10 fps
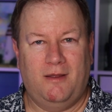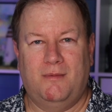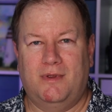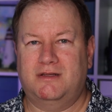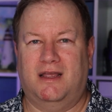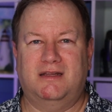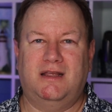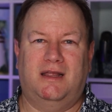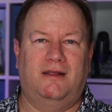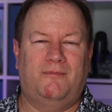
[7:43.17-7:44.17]
Because like I
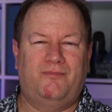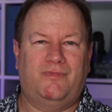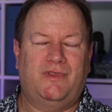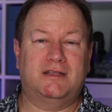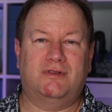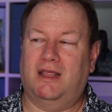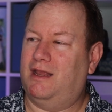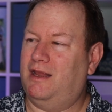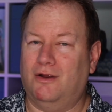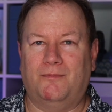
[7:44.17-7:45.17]
said, this thing
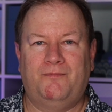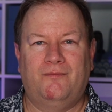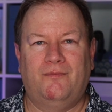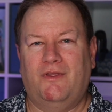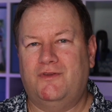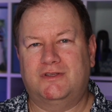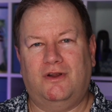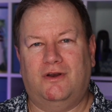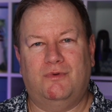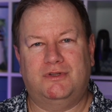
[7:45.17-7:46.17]
here, you
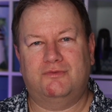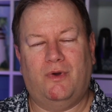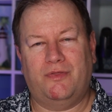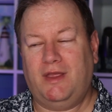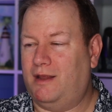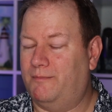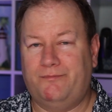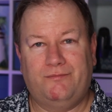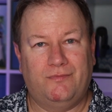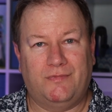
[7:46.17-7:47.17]
start out with just one thing.
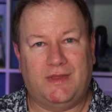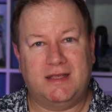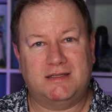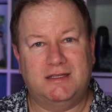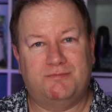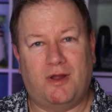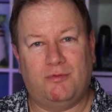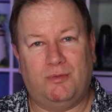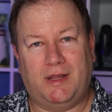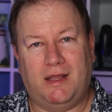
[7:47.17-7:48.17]
This is
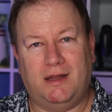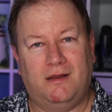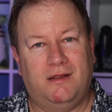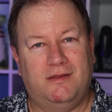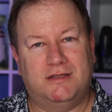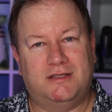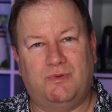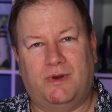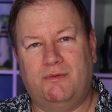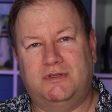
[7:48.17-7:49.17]
probably it. This is
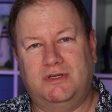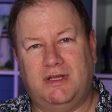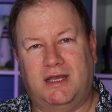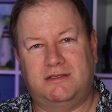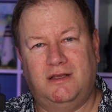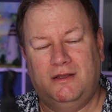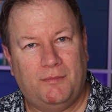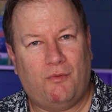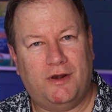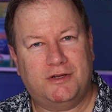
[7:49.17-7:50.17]
what I would suggest.
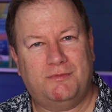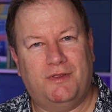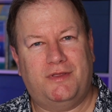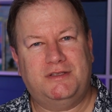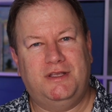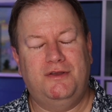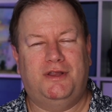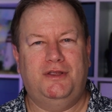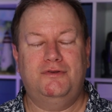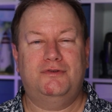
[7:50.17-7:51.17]
But what are some other things that you
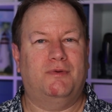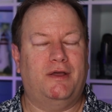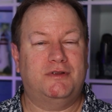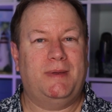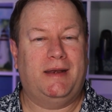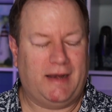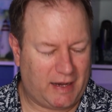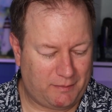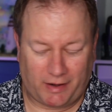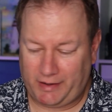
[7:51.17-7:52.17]
can use without spending
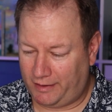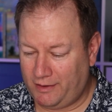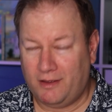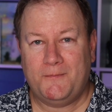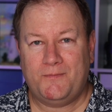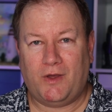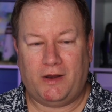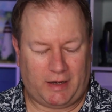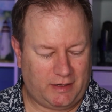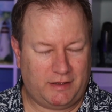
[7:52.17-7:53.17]
any money
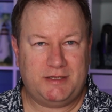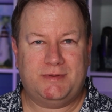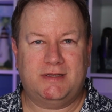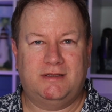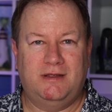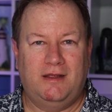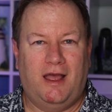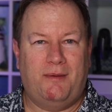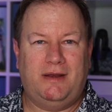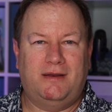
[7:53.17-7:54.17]
on any of these? Because,
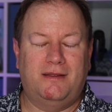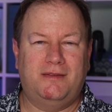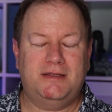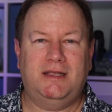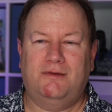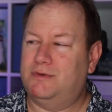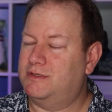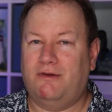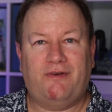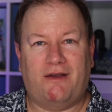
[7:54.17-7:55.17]
I mean, this thing
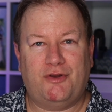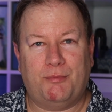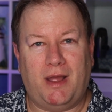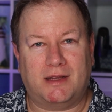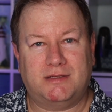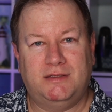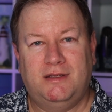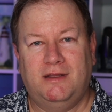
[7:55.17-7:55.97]
was 500 bucks.